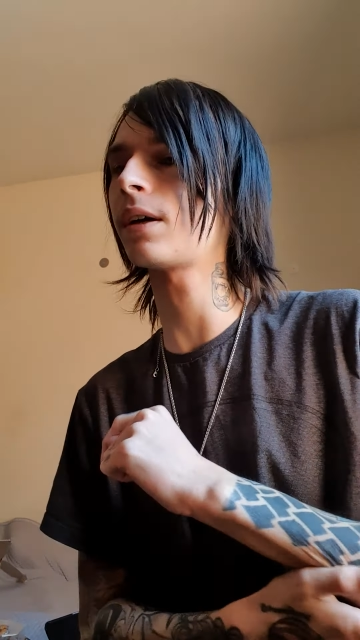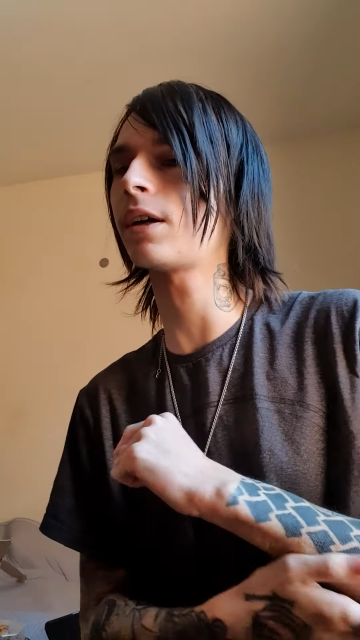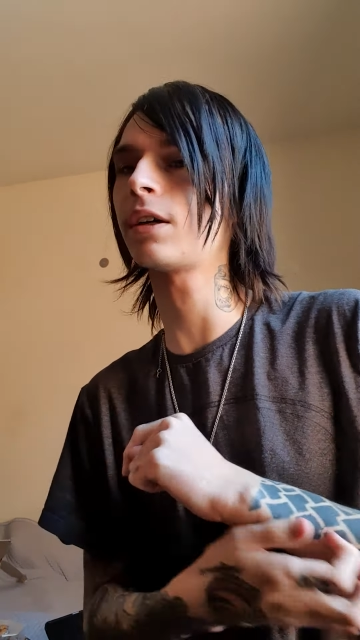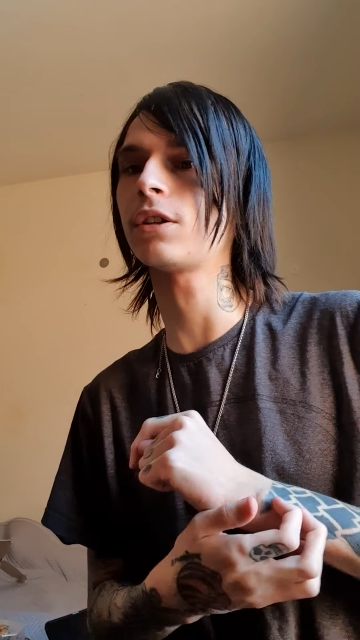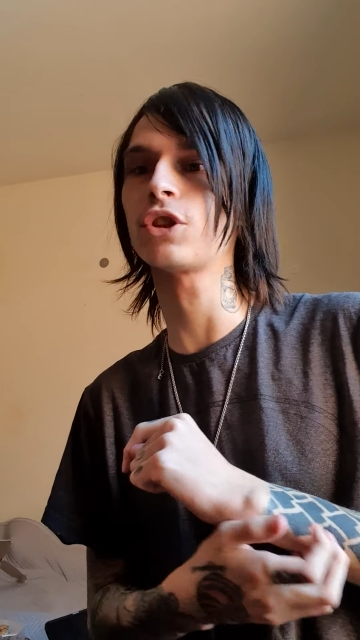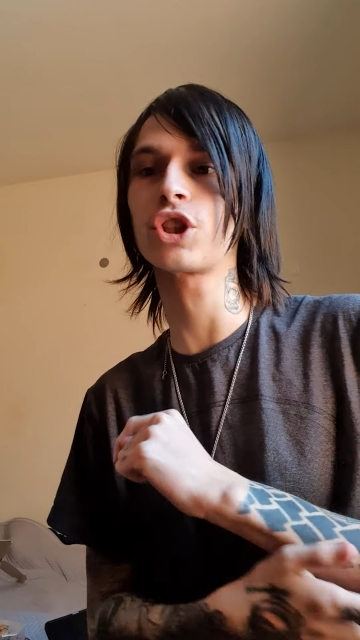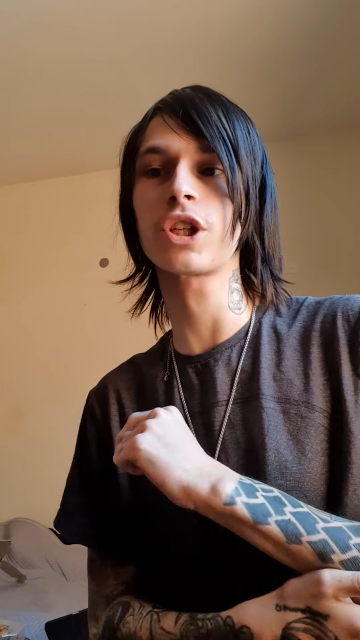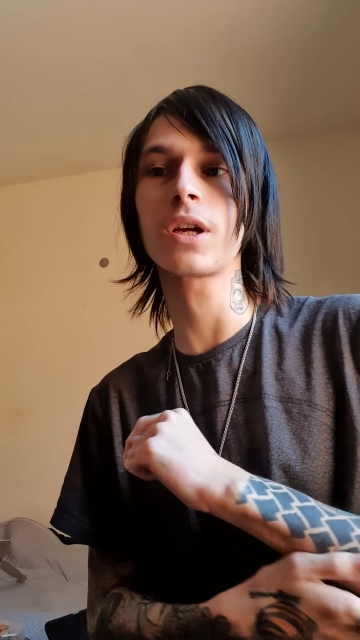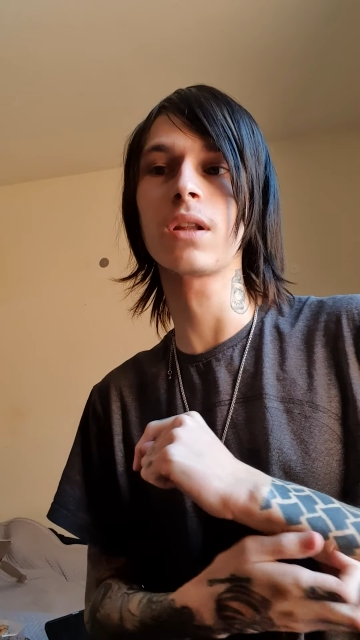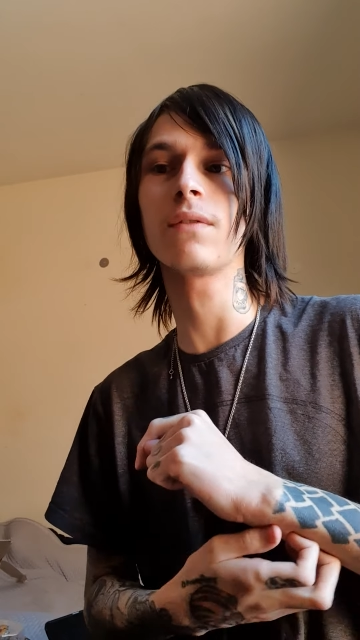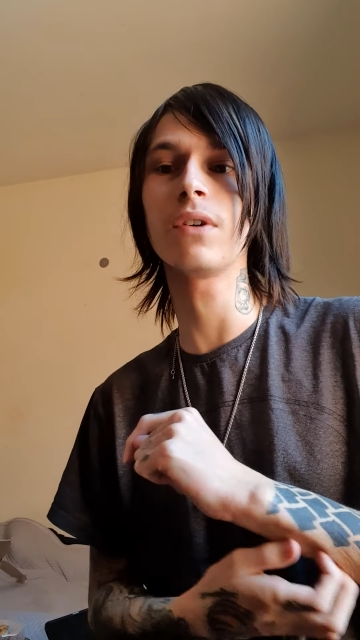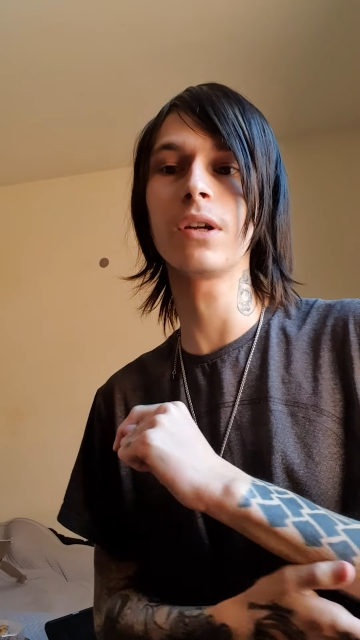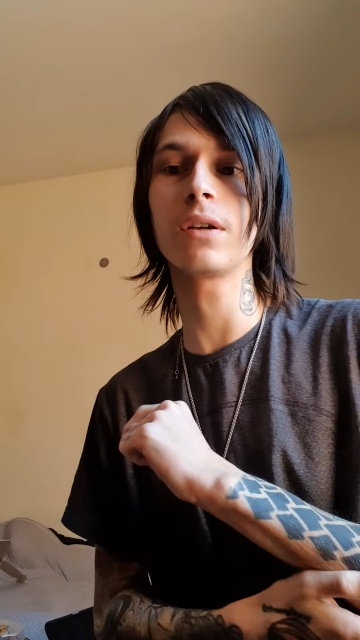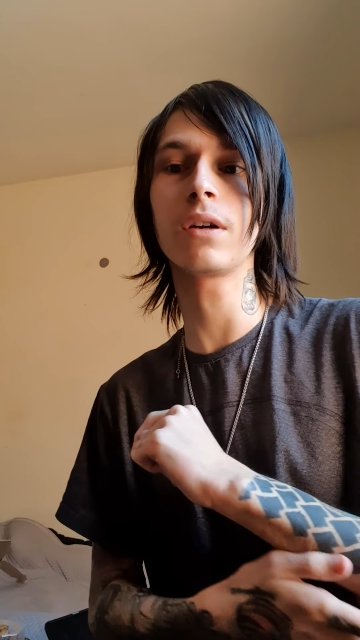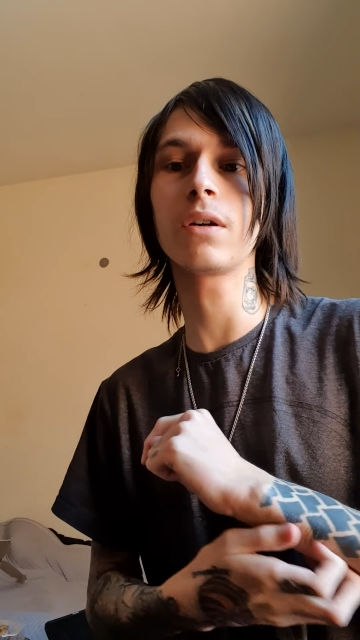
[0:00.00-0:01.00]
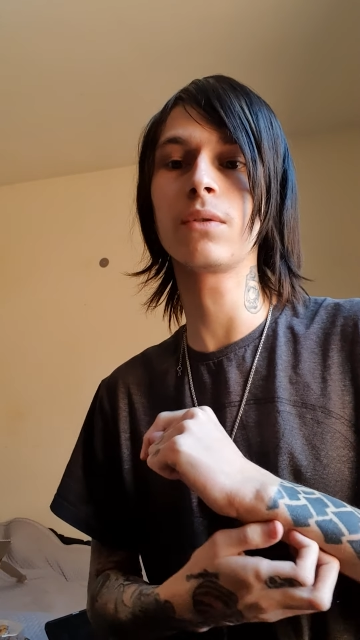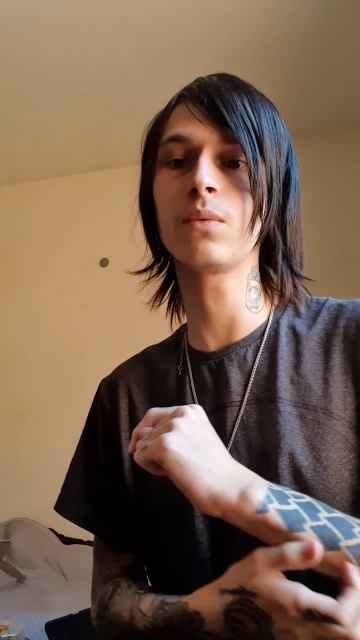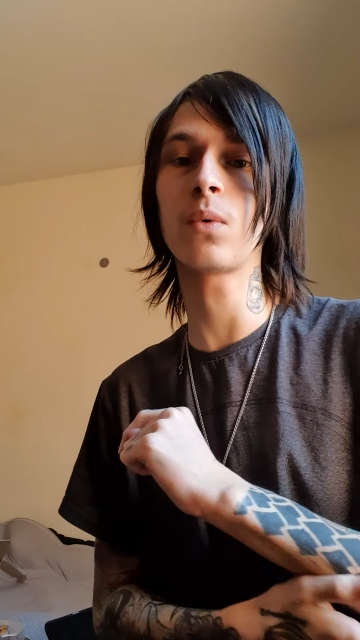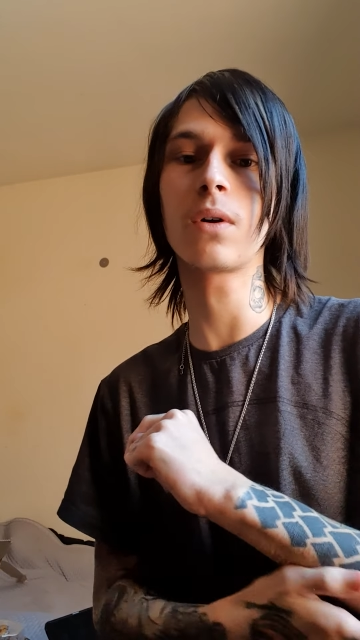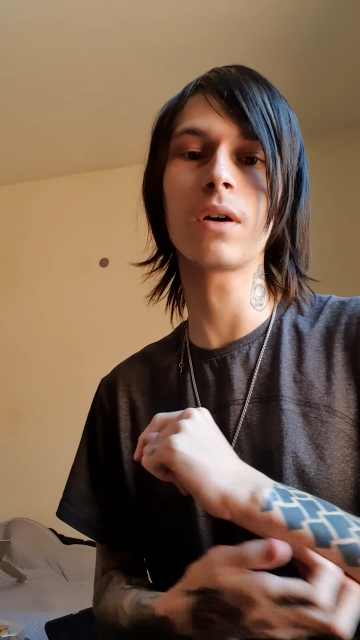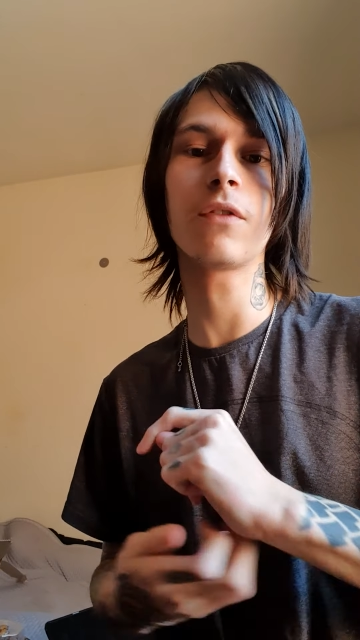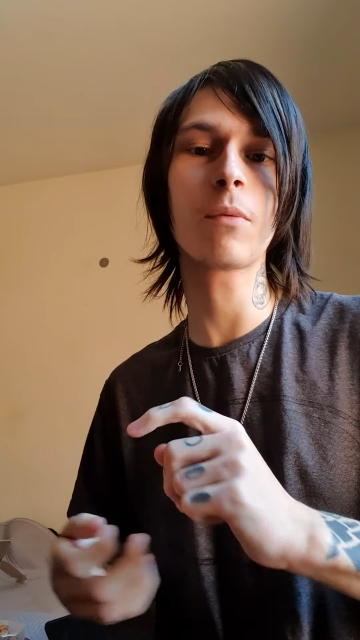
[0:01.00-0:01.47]
and share the video
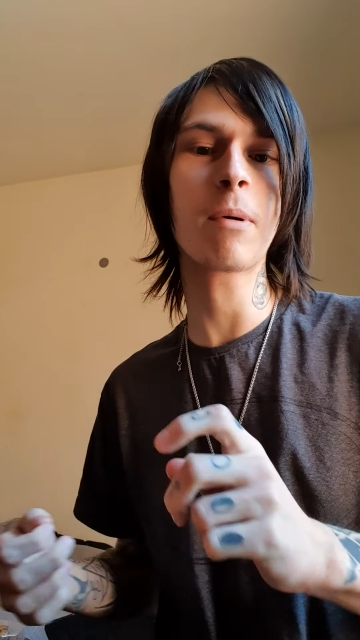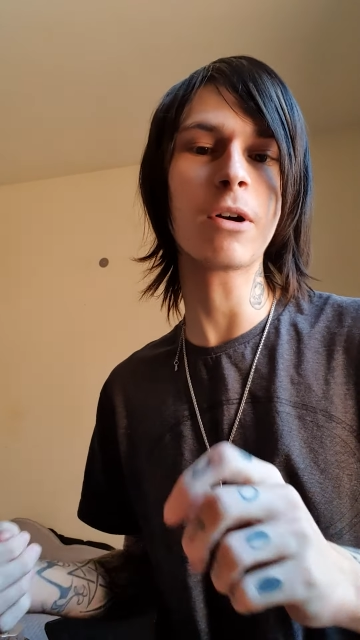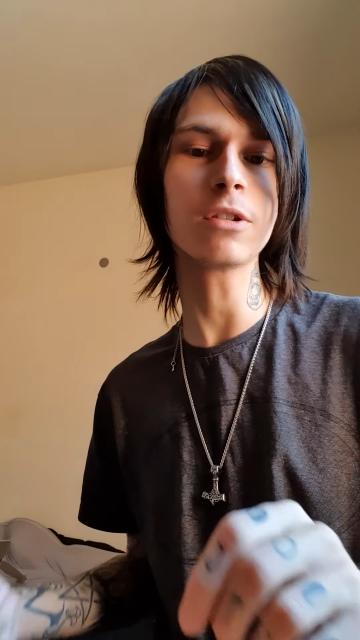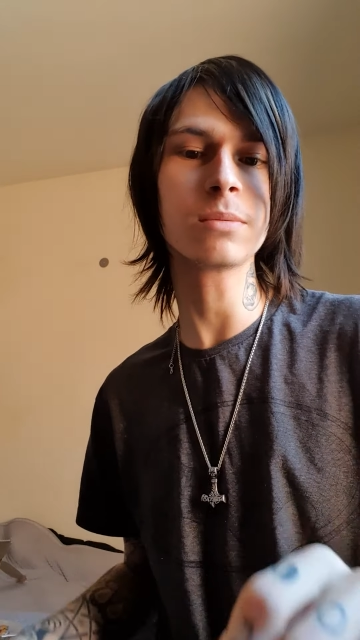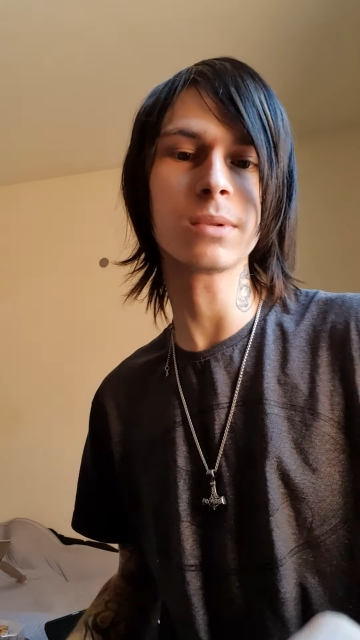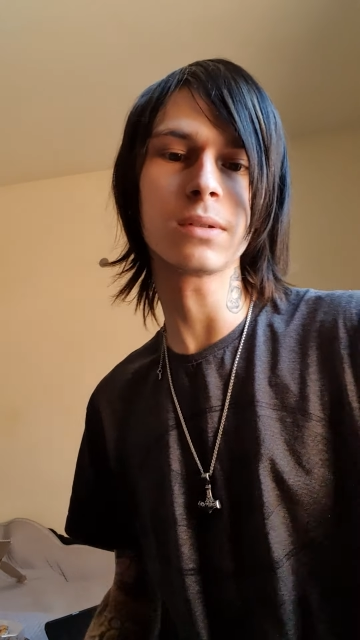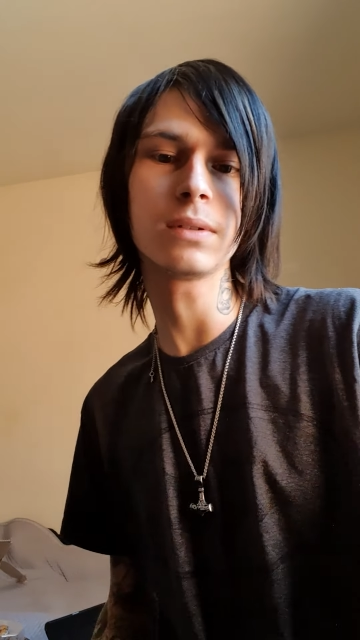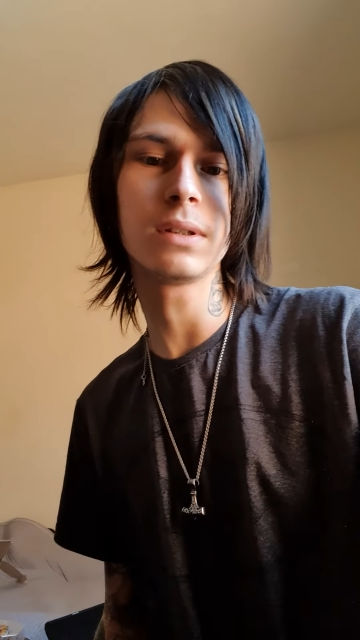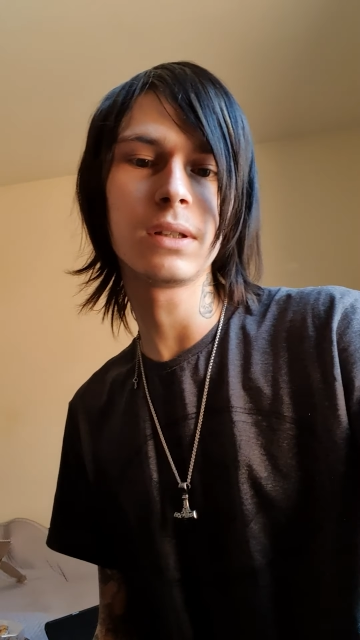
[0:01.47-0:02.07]
wherever possible.